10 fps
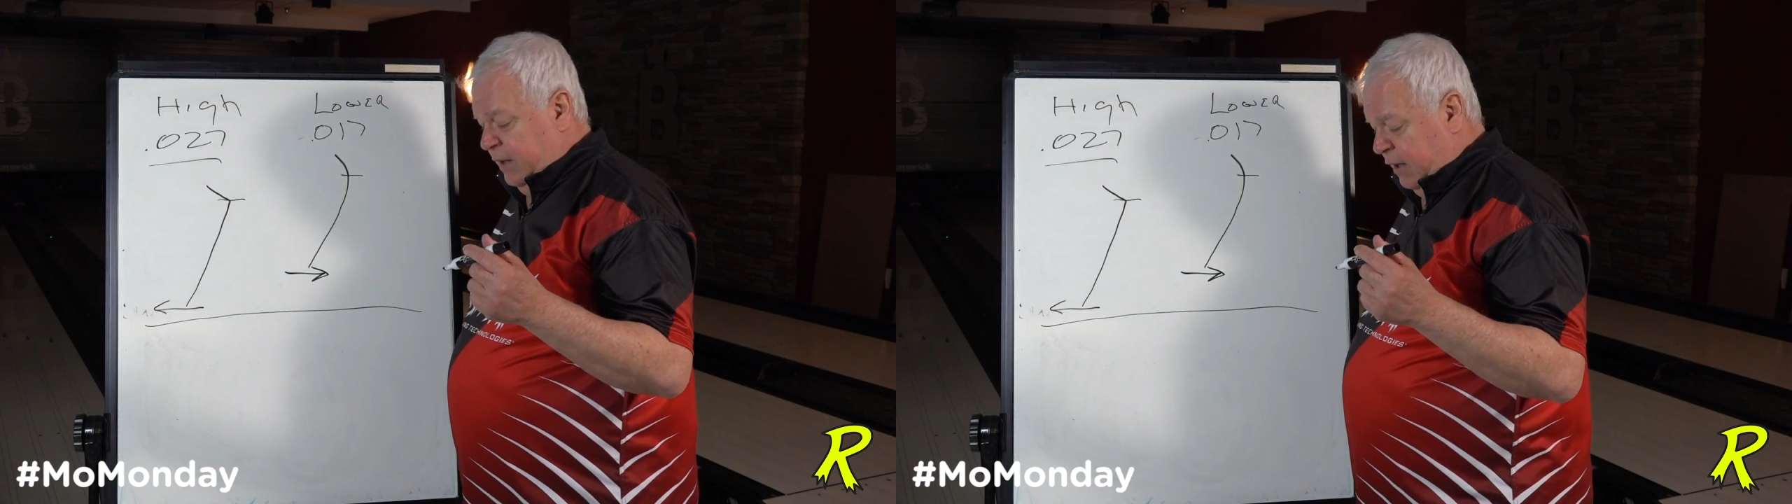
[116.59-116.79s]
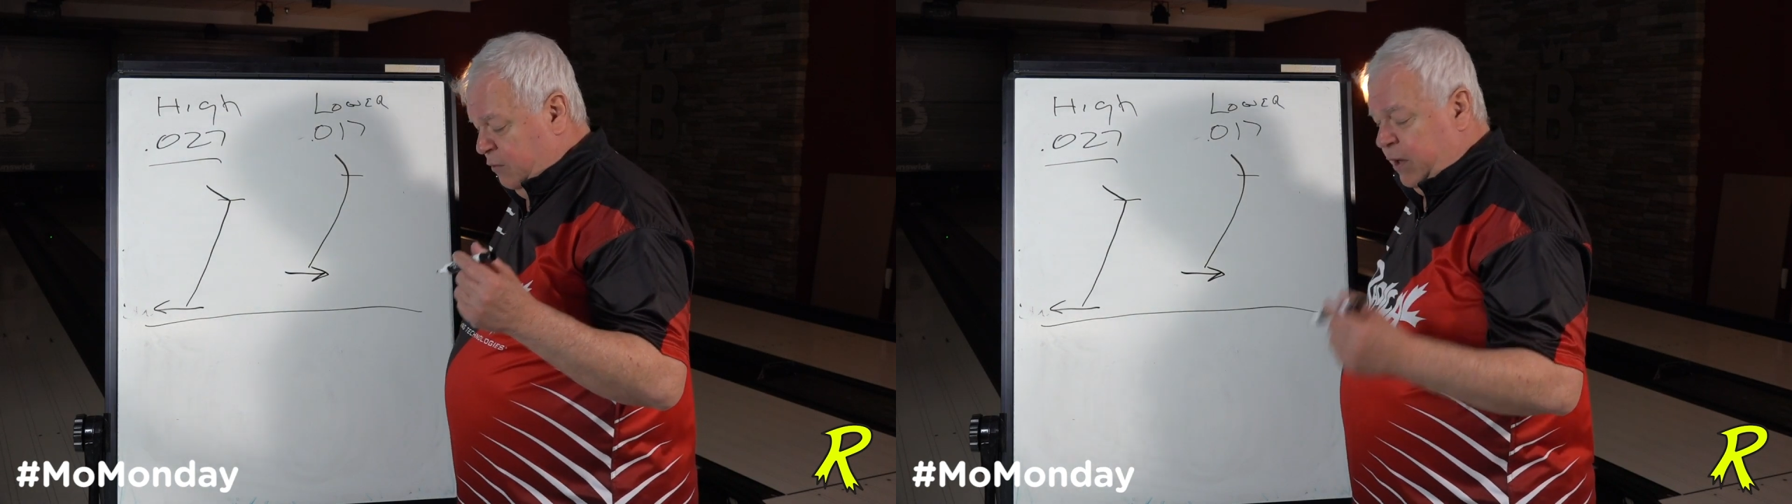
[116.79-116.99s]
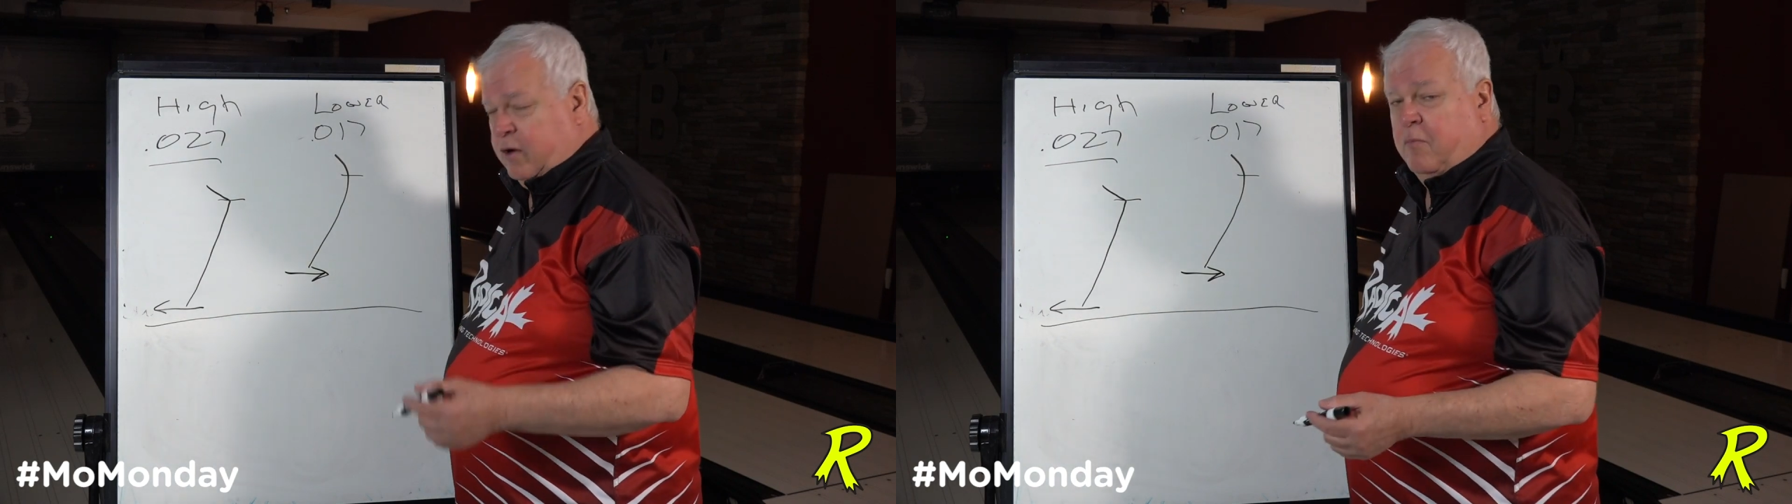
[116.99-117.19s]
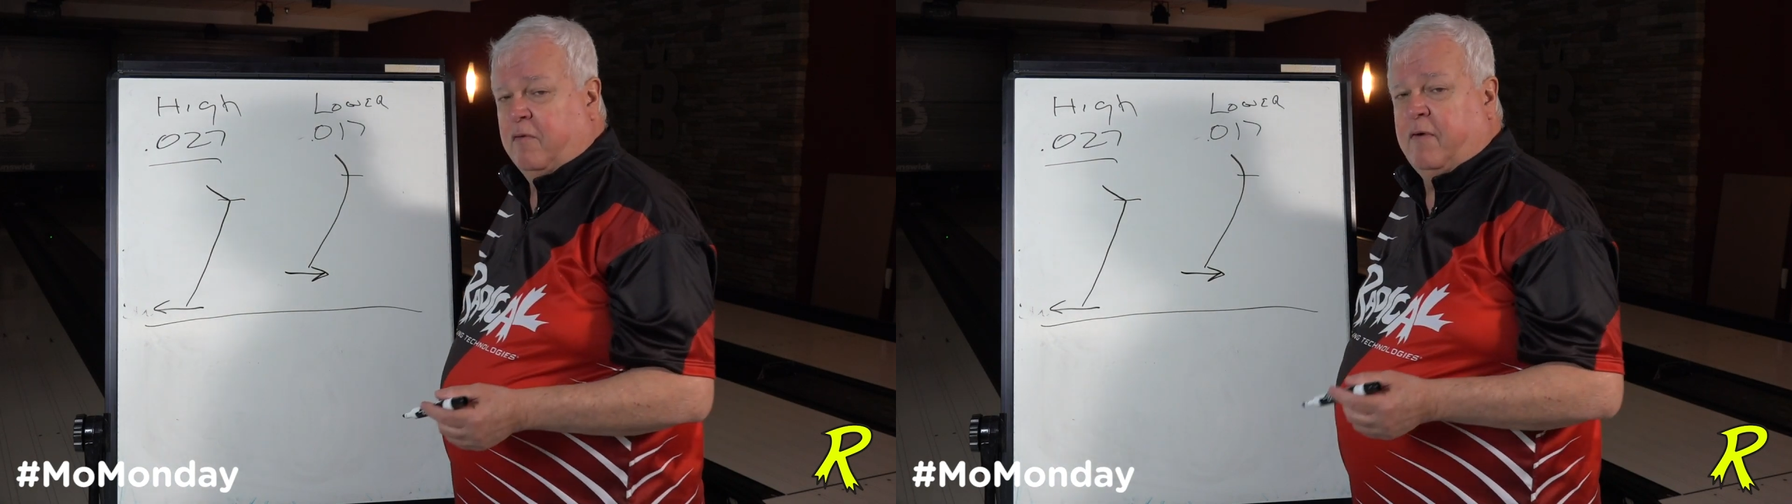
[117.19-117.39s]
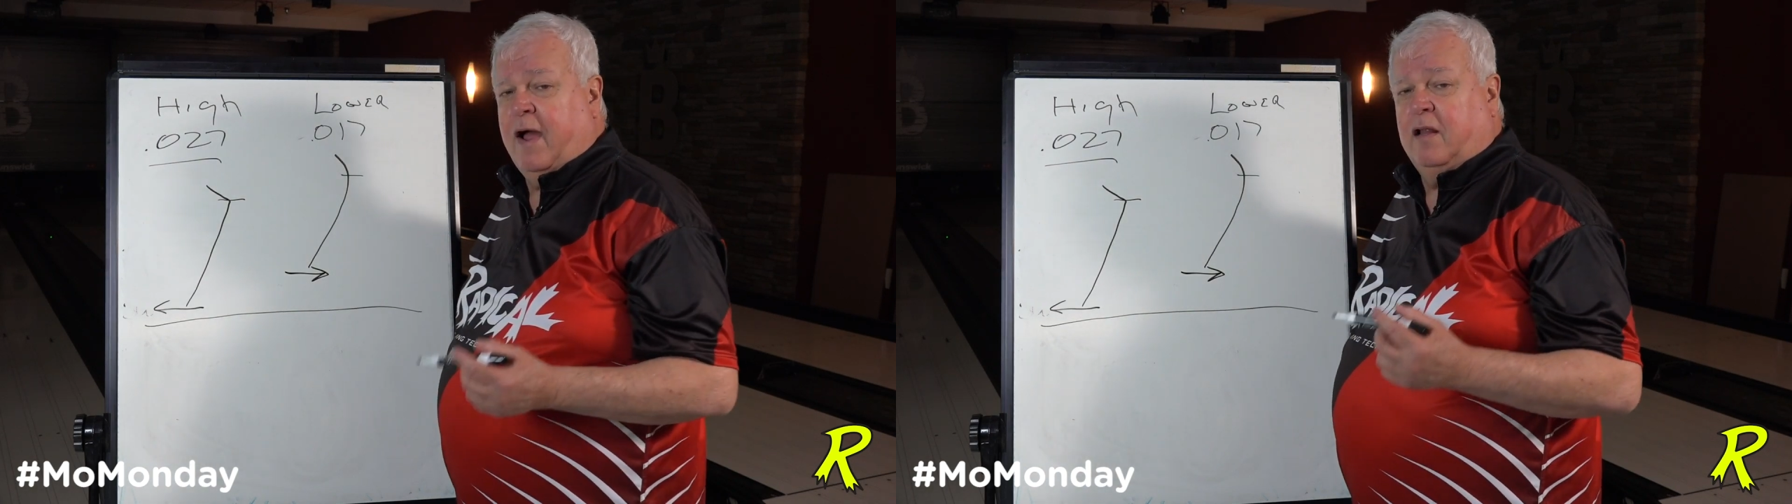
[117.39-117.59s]
a quicker, more
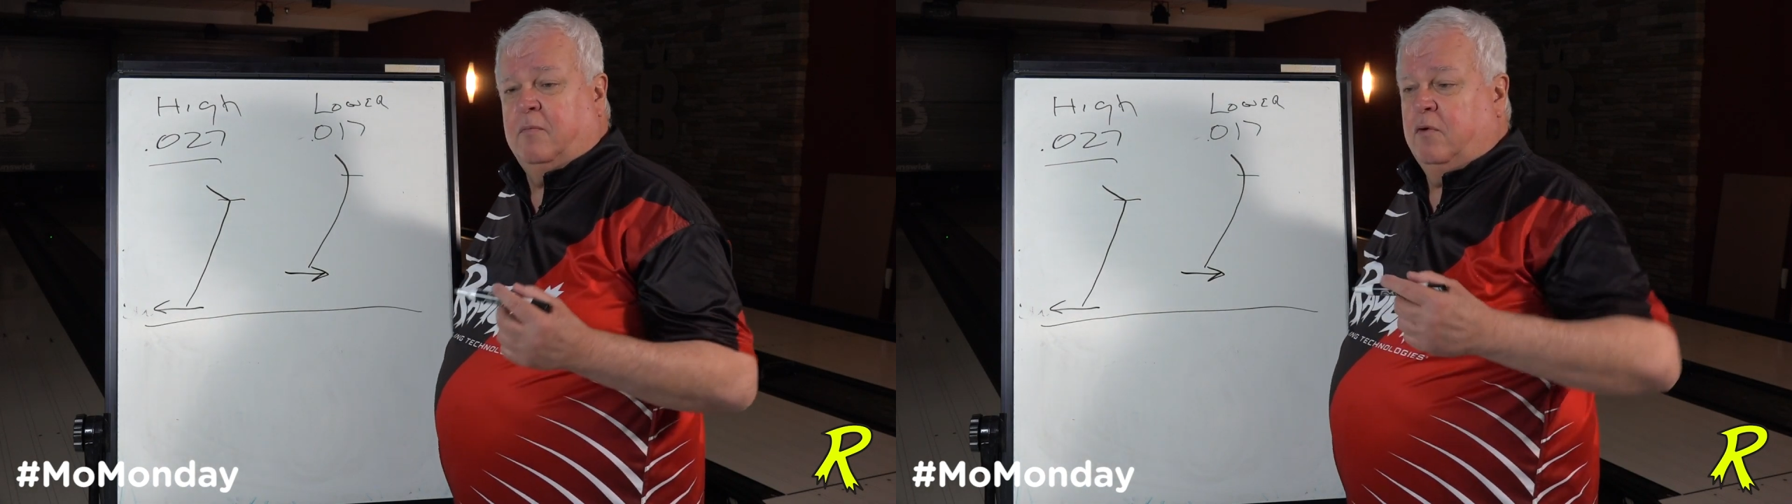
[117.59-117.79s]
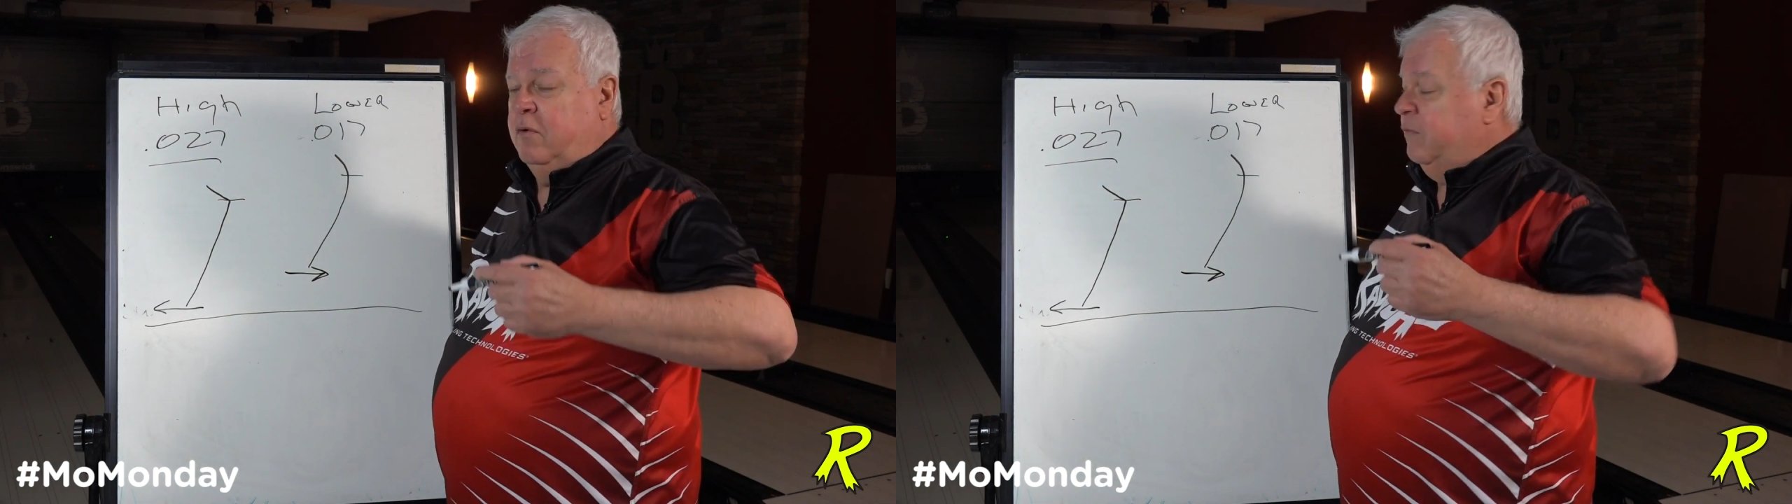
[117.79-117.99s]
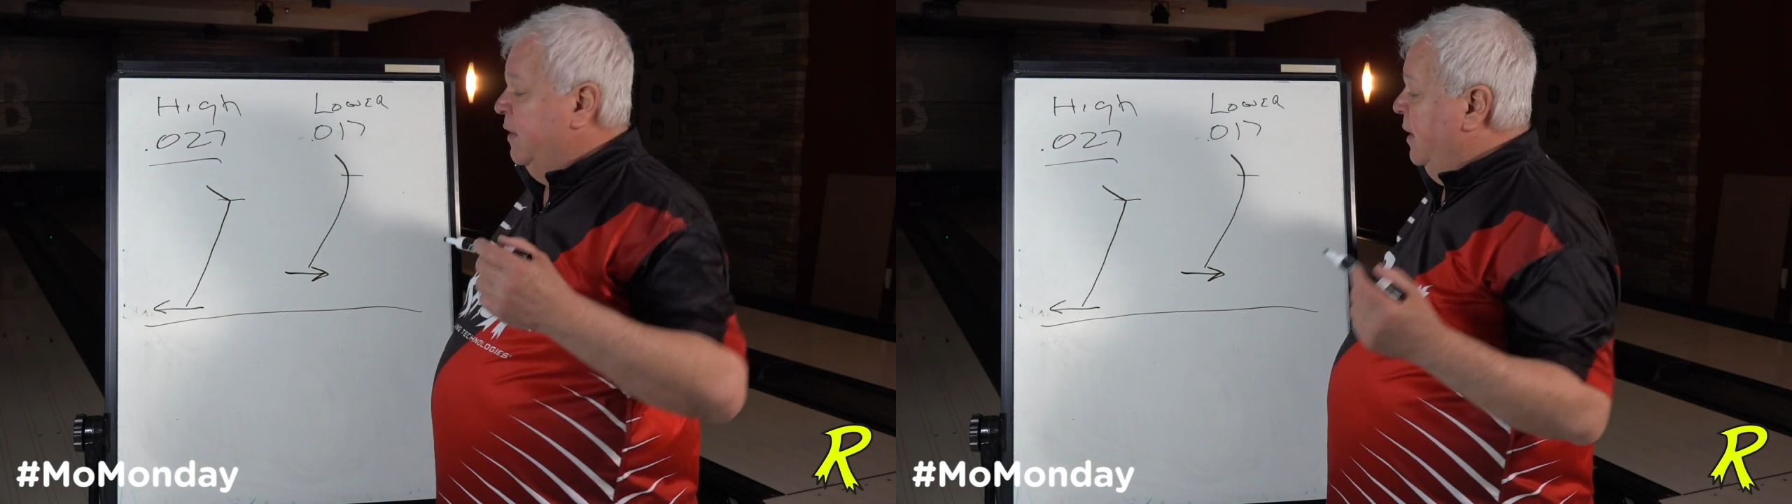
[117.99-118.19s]
violent move,